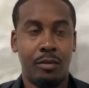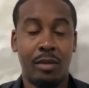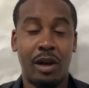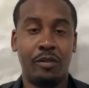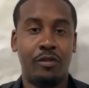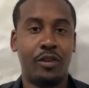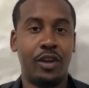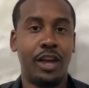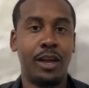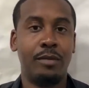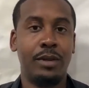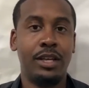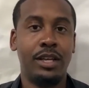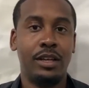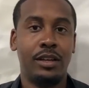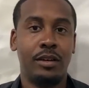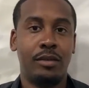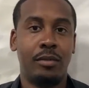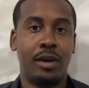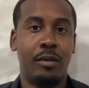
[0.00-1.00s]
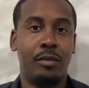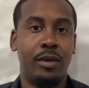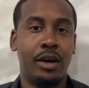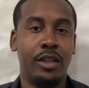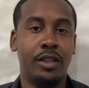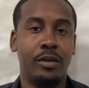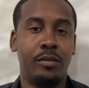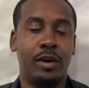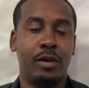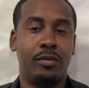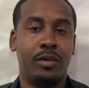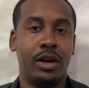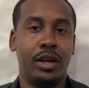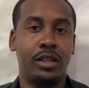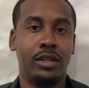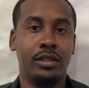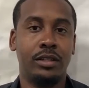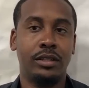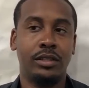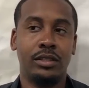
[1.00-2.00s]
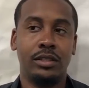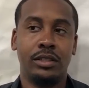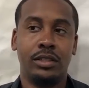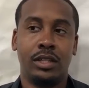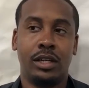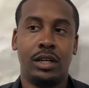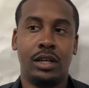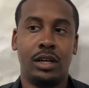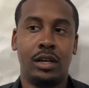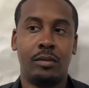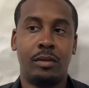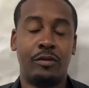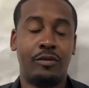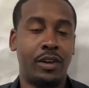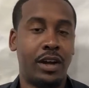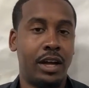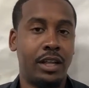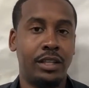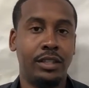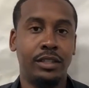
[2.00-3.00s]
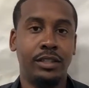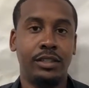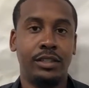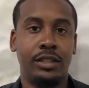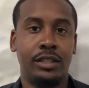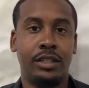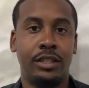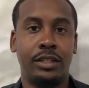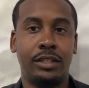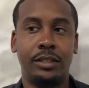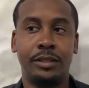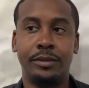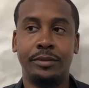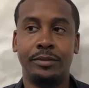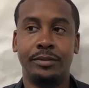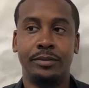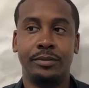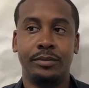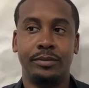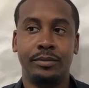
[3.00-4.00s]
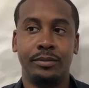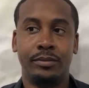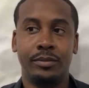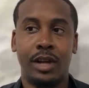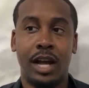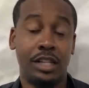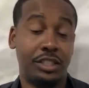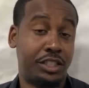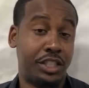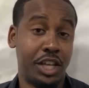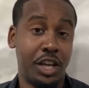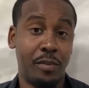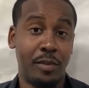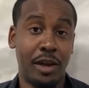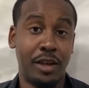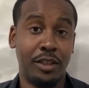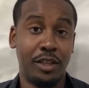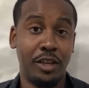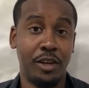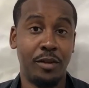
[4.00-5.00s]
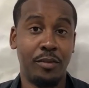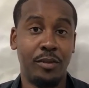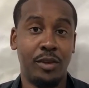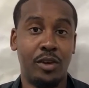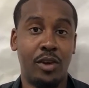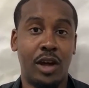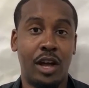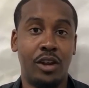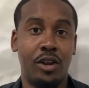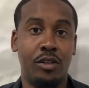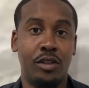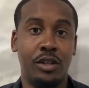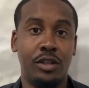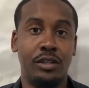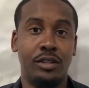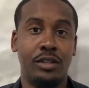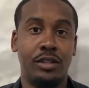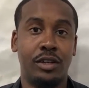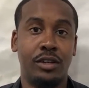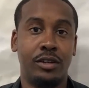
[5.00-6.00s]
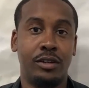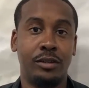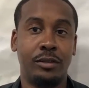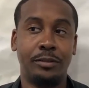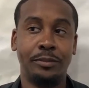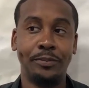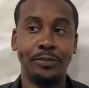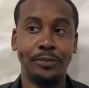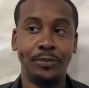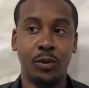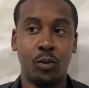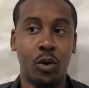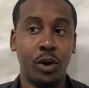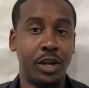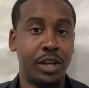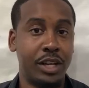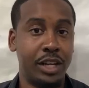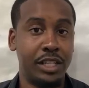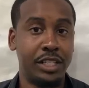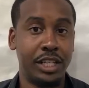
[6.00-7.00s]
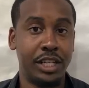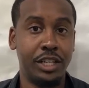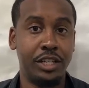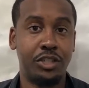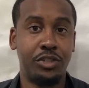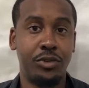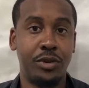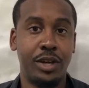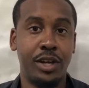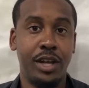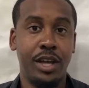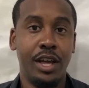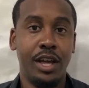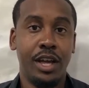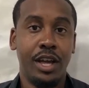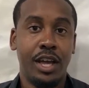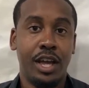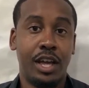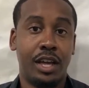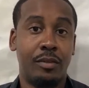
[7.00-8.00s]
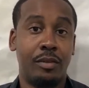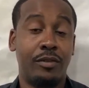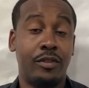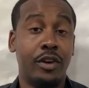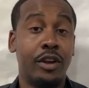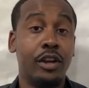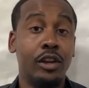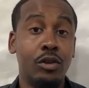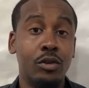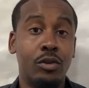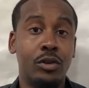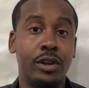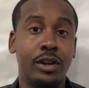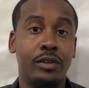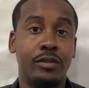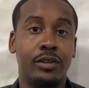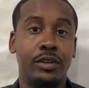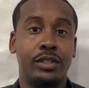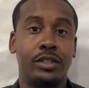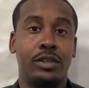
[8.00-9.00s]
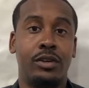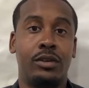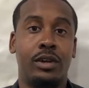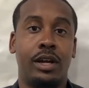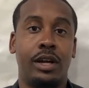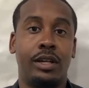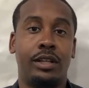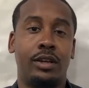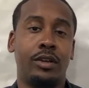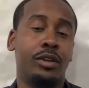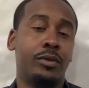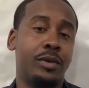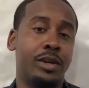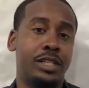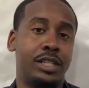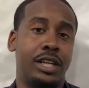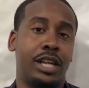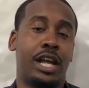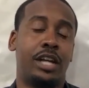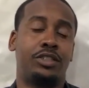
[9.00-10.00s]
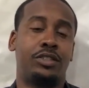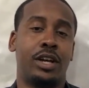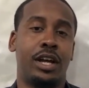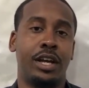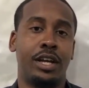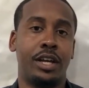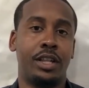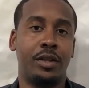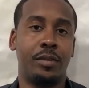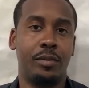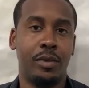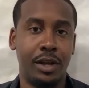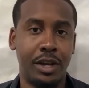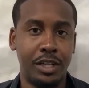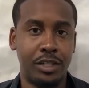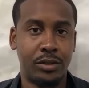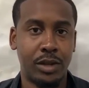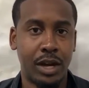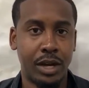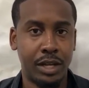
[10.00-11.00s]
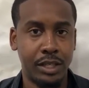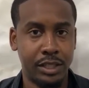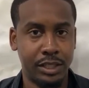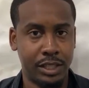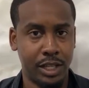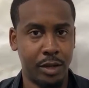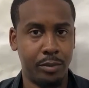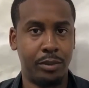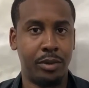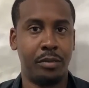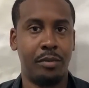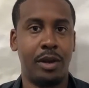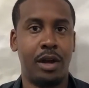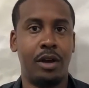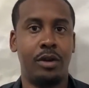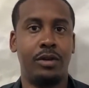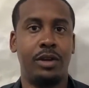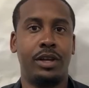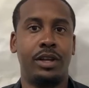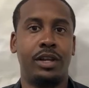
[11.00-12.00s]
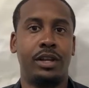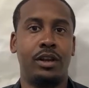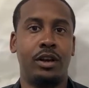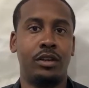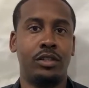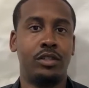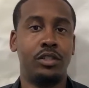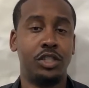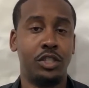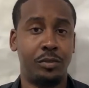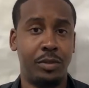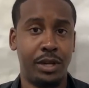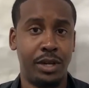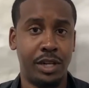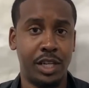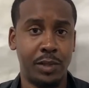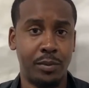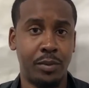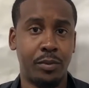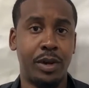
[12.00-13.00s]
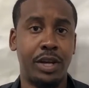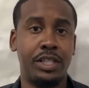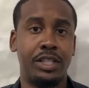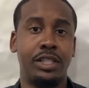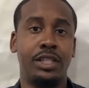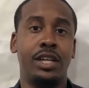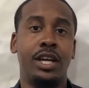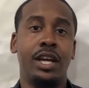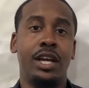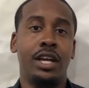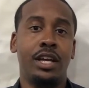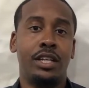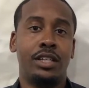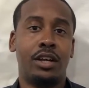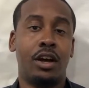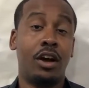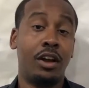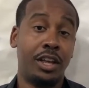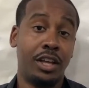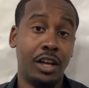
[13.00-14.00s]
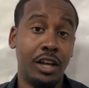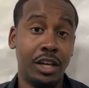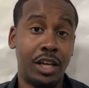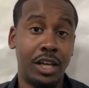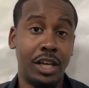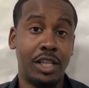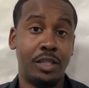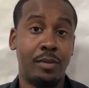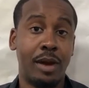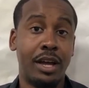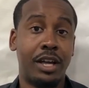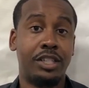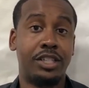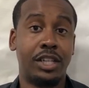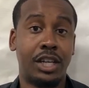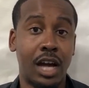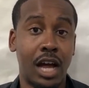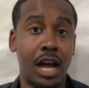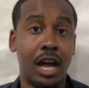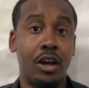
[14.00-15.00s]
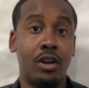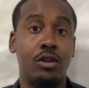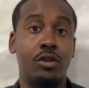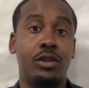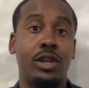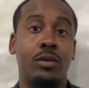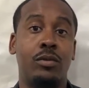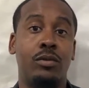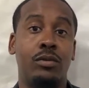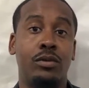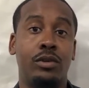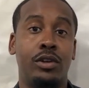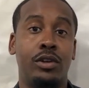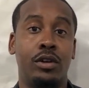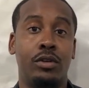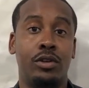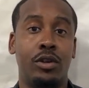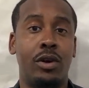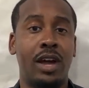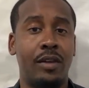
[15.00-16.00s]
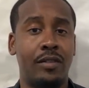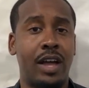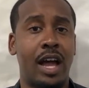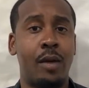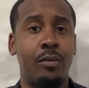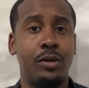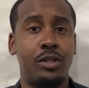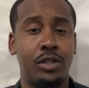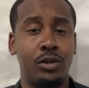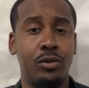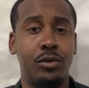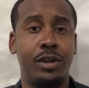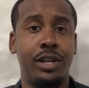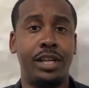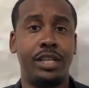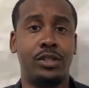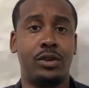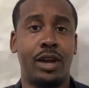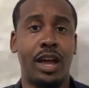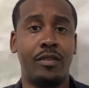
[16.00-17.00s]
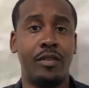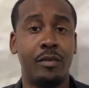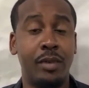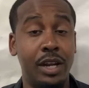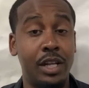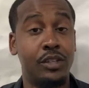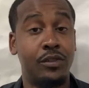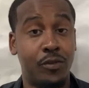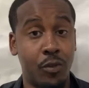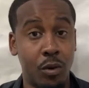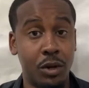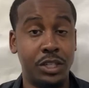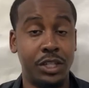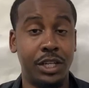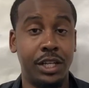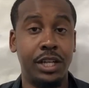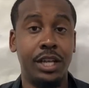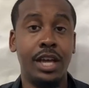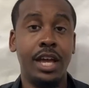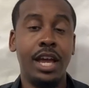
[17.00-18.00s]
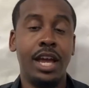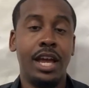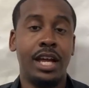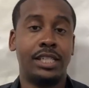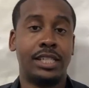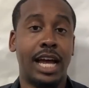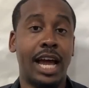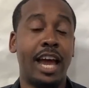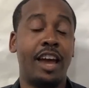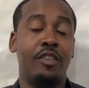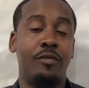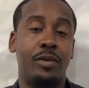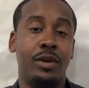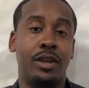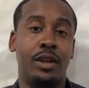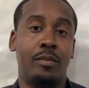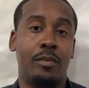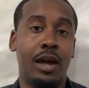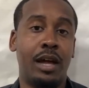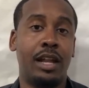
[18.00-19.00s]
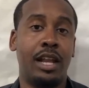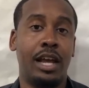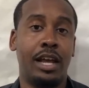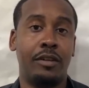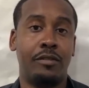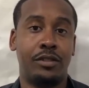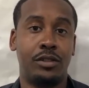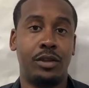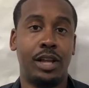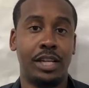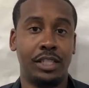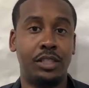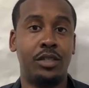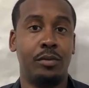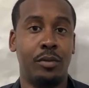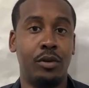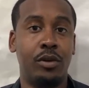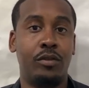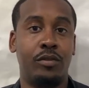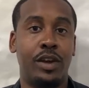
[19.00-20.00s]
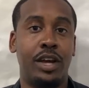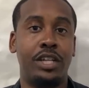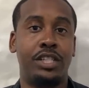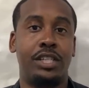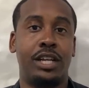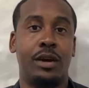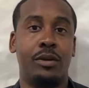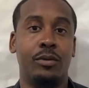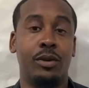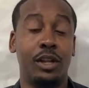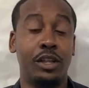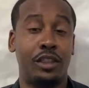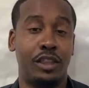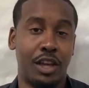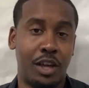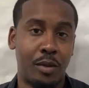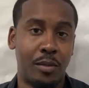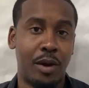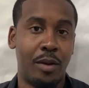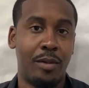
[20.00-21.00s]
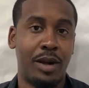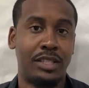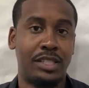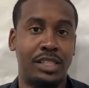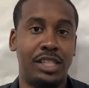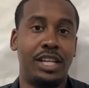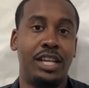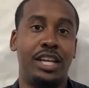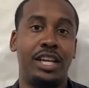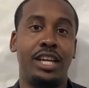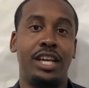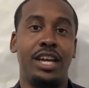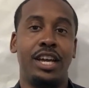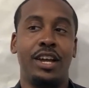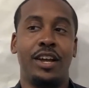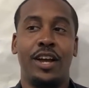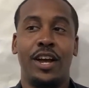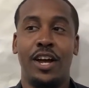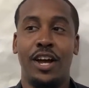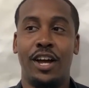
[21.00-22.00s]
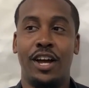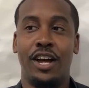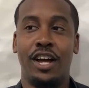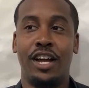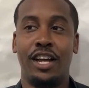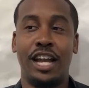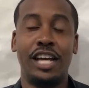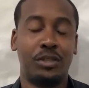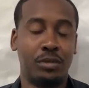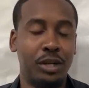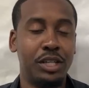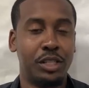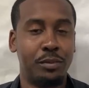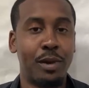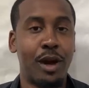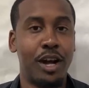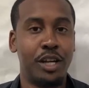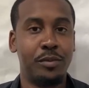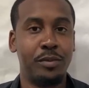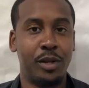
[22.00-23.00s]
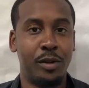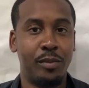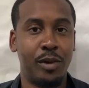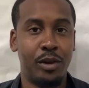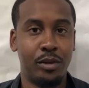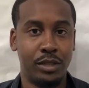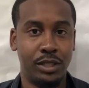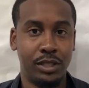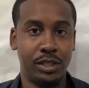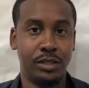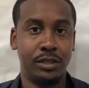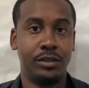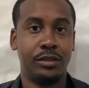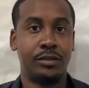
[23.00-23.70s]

My family, my mother, my brother, my father. I just think about them. I know that working in this industry, it can be very lucrative, and so like they're the reason that I try and get the money so I can just help them out, and then also just be an inspiration to all the young kids back in Chicago that don't have the opportunities or haven't been as fortunate as I have been in my life. So that's the motivation. I really think about my city, and that's what inspires me the most.